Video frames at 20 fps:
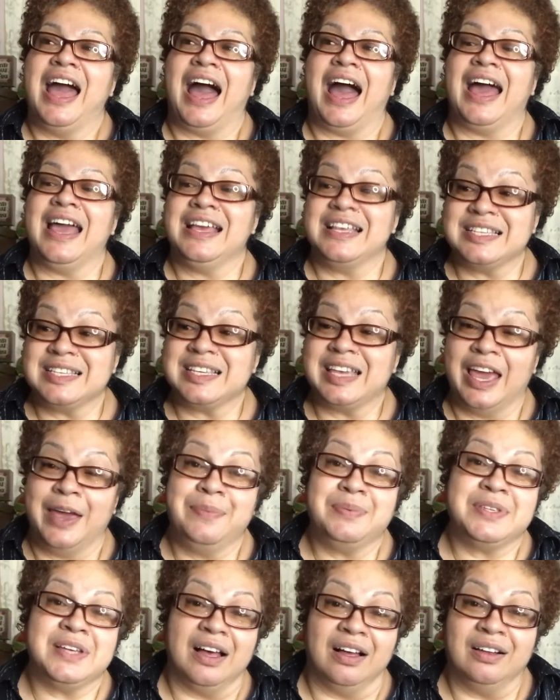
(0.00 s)
I
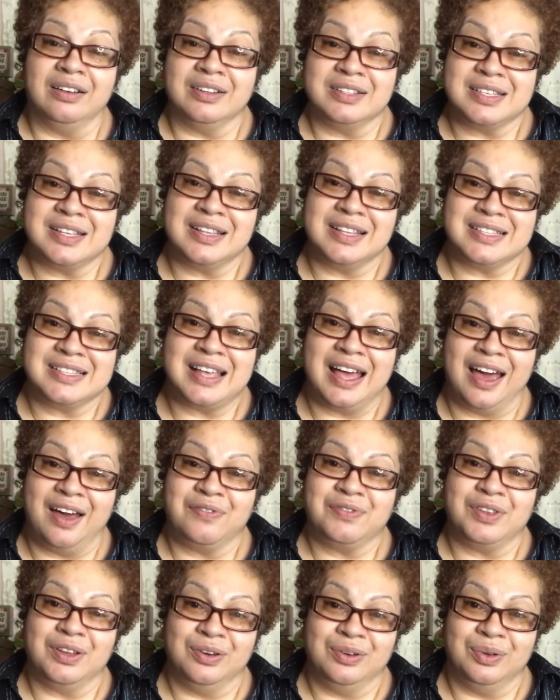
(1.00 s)
escaped to Ulta this
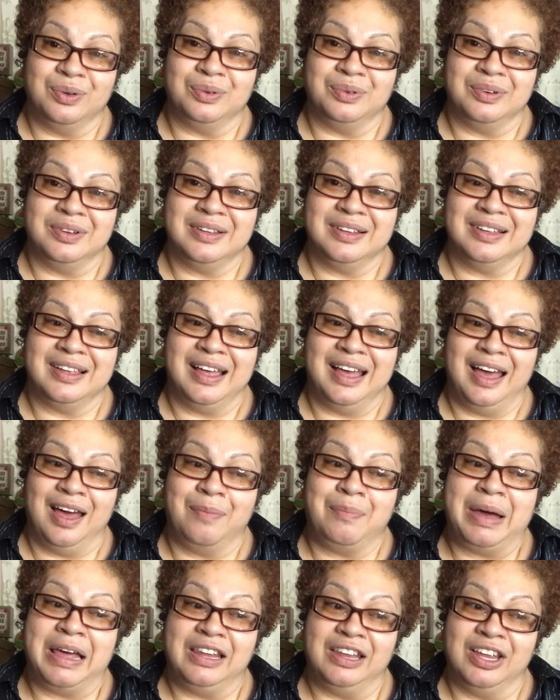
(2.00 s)
afternoon
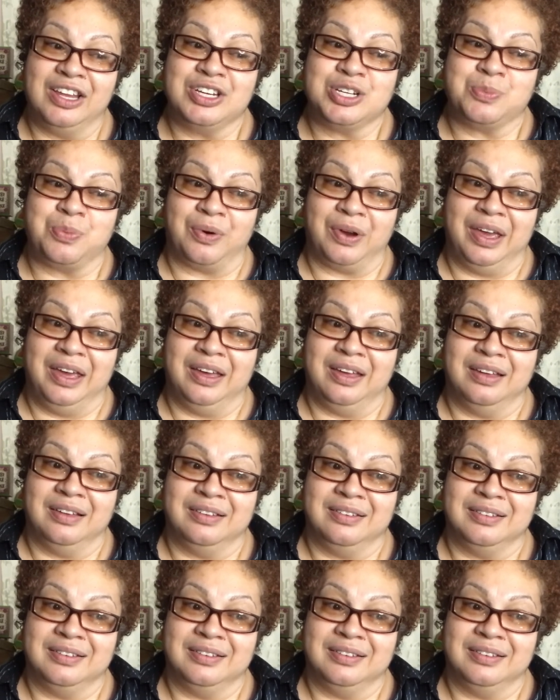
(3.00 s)
at my lunch break.